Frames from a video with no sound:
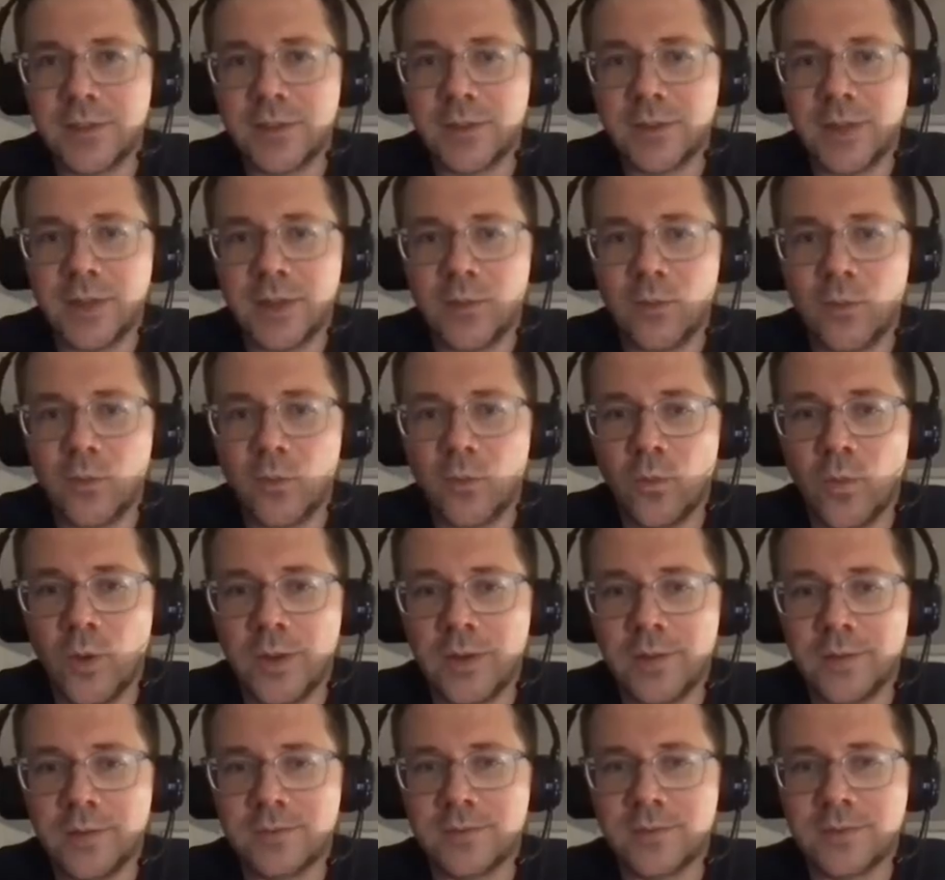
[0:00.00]
like
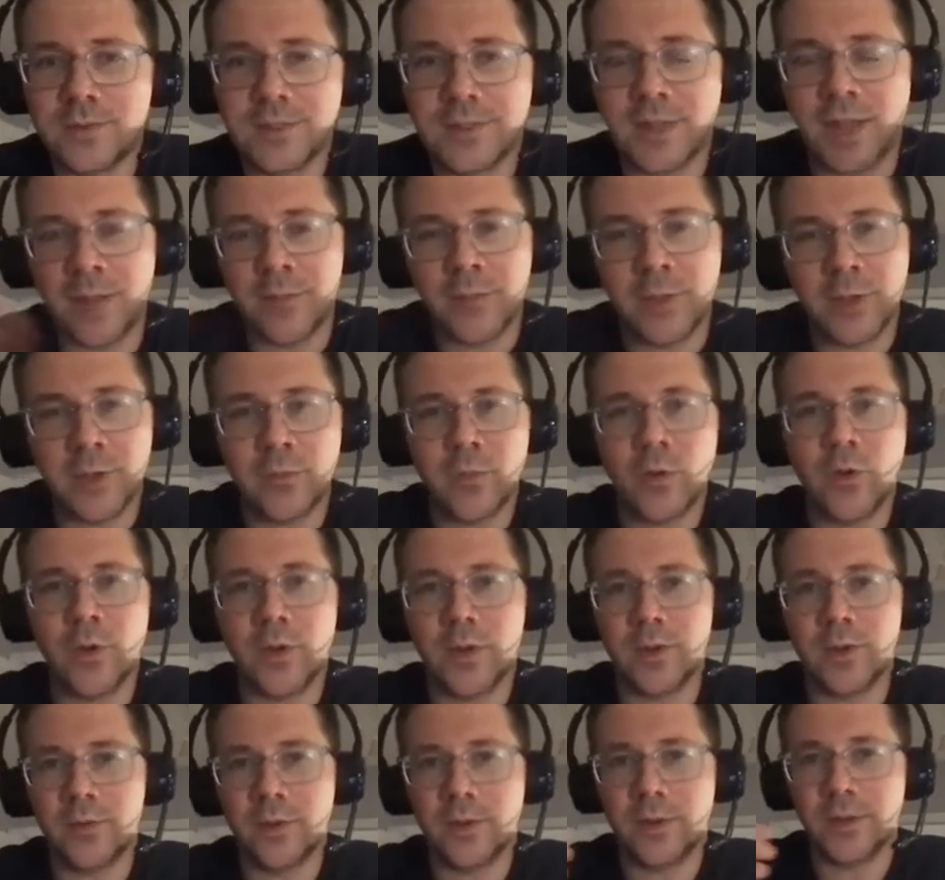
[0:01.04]
one stopping
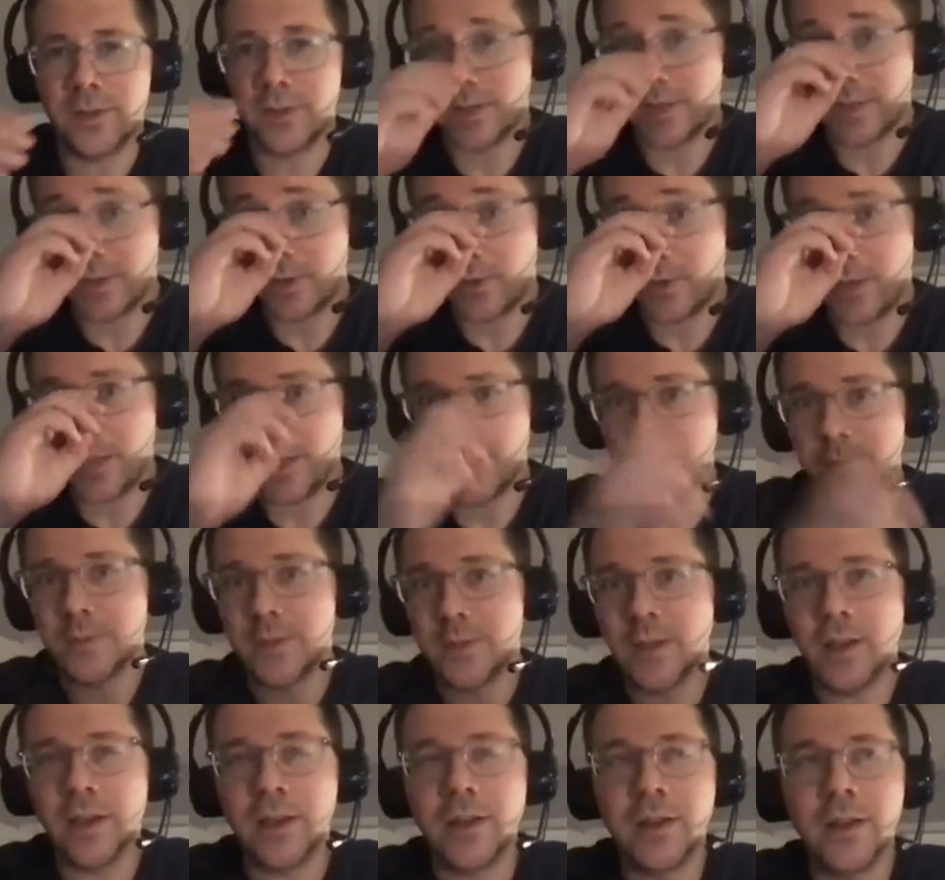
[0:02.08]
point where you're like, okay, I'm
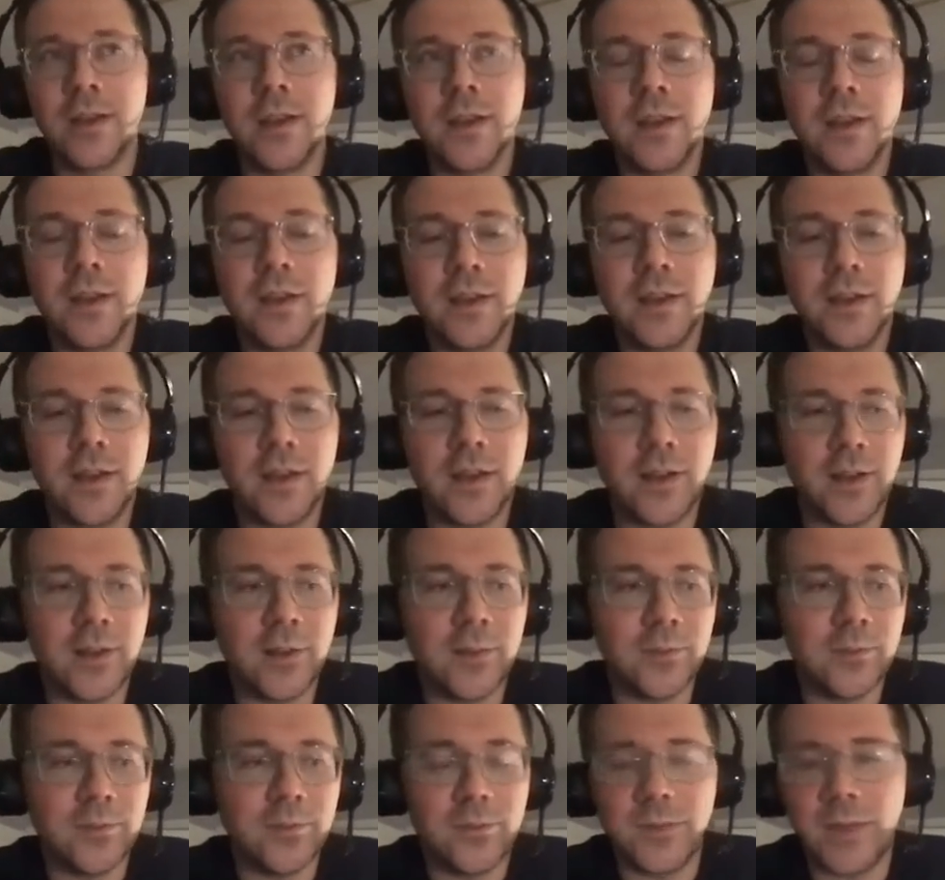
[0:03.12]
done.
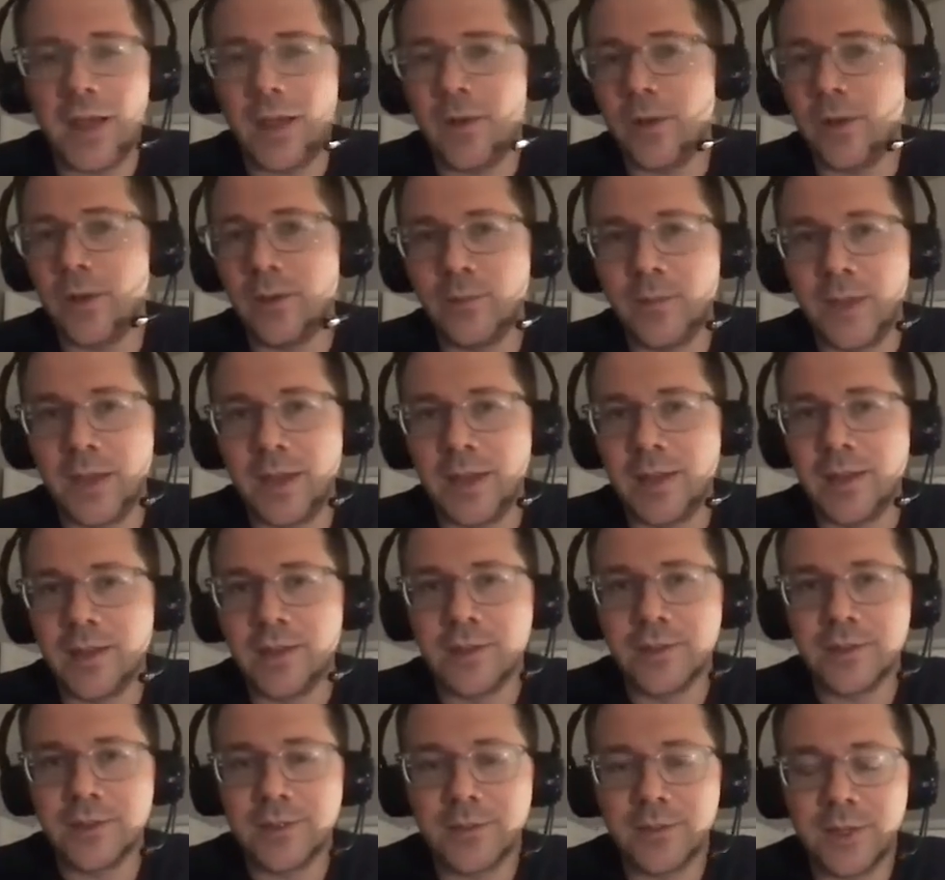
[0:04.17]
Now I've made it,
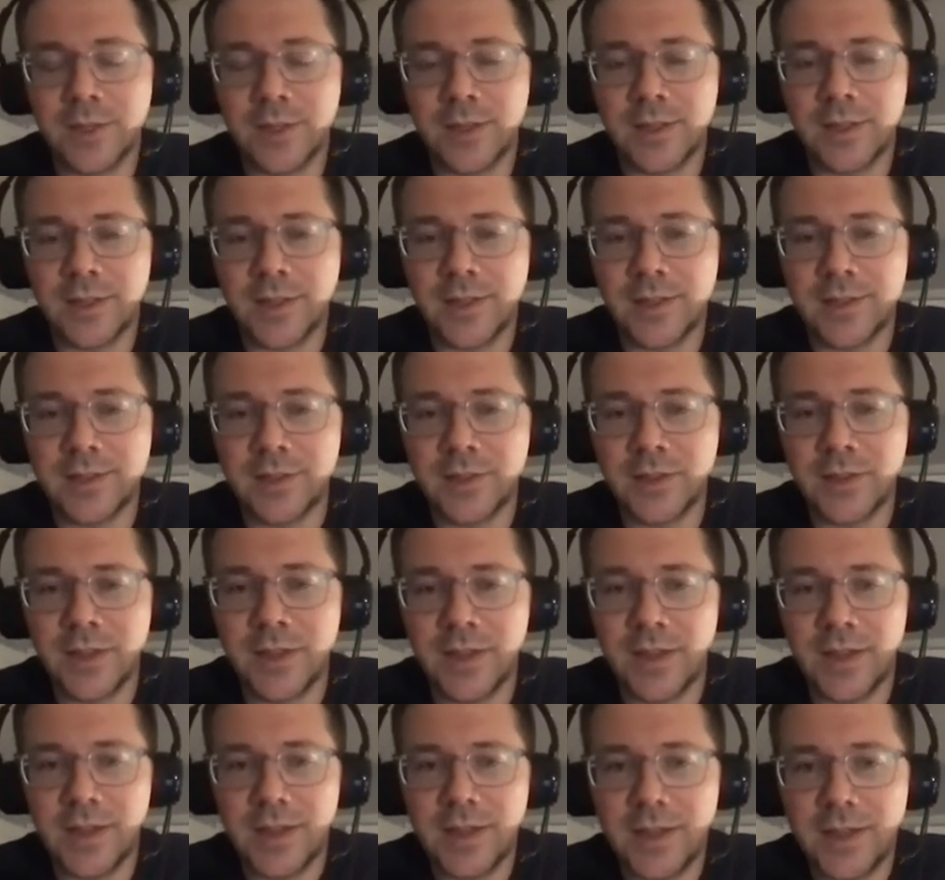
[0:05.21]
or something like that. So
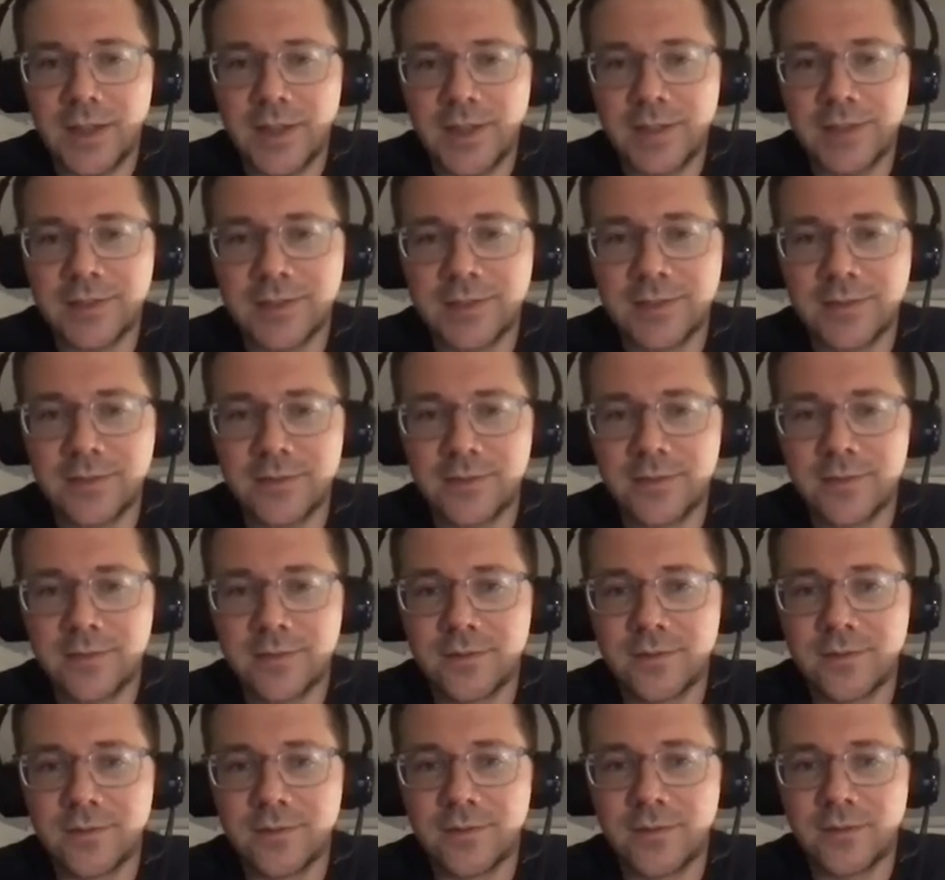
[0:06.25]
I guess
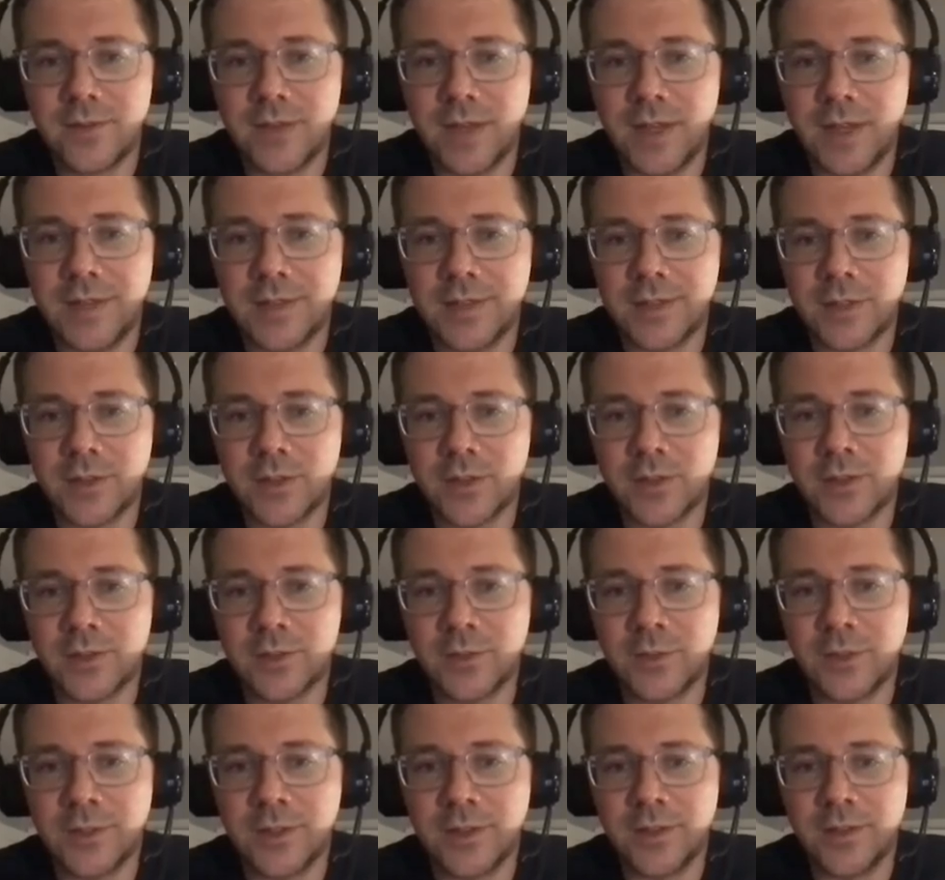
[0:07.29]
as
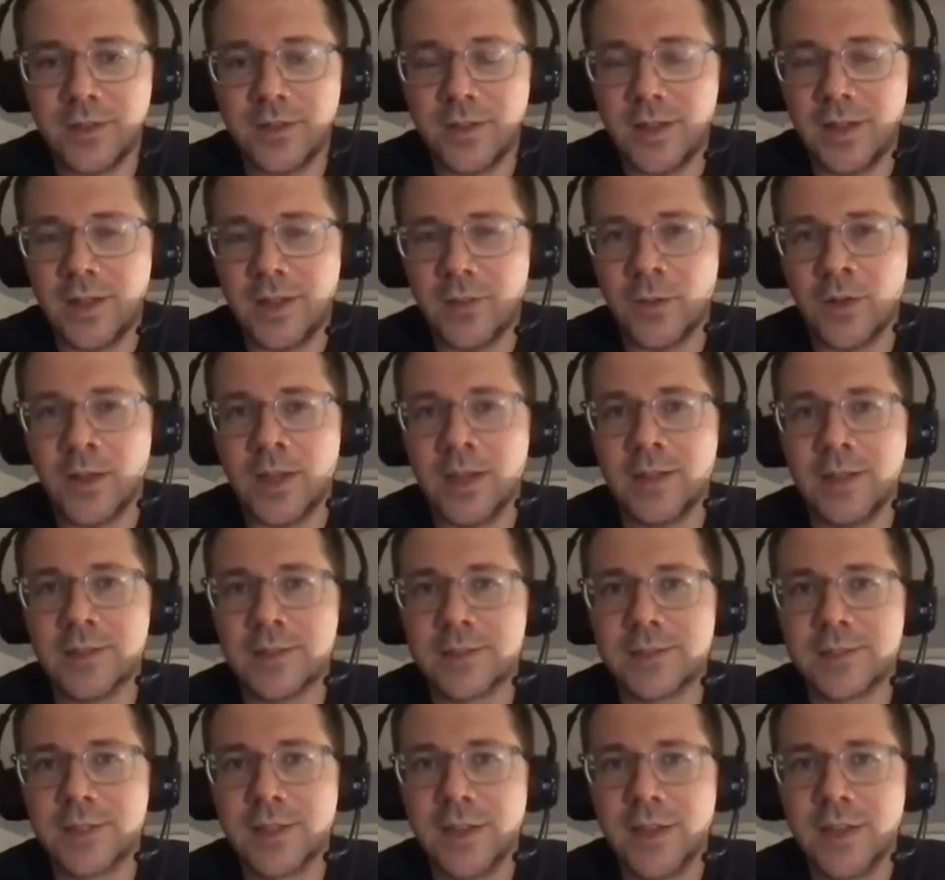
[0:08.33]
encouragement to anyone else,